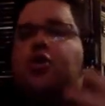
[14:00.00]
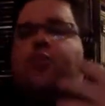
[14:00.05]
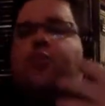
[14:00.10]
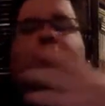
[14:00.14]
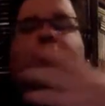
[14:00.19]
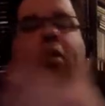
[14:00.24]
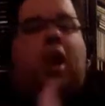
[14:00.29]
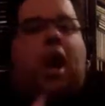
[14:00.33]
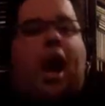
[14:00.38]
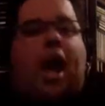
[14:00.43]

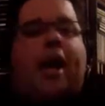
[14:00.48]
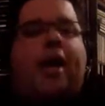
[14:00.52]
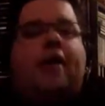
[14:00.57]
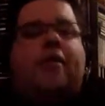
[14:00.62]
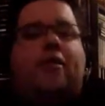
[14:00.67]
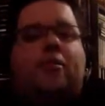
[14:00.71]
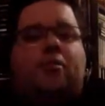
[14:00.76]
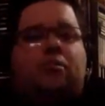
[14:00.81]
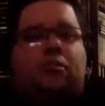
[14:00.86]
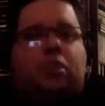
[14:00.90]
to
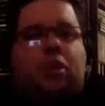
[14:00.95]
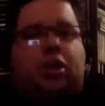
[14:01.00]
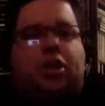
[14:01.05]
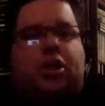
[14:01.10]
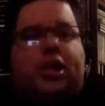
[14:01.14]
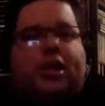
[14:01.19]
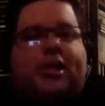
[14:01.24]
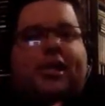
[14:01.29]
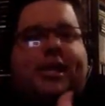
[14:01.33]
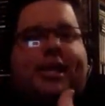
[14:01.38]
play the
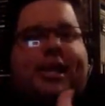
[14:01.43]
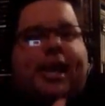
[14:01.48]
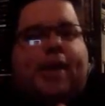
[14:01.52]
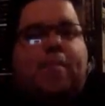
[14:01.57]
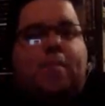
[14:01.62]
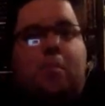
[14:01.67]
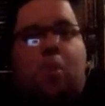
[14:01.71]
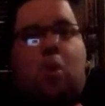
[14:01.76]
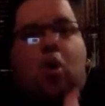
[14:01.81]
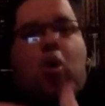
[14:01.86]
music to
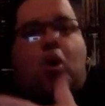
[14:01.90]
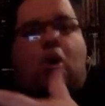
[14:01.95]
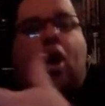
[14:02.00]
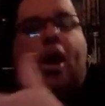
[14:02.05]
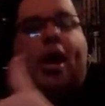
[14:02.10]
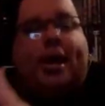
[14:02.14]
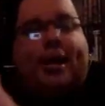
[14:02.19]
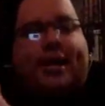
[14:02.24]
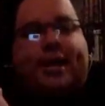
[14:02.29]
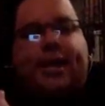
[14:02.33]
get more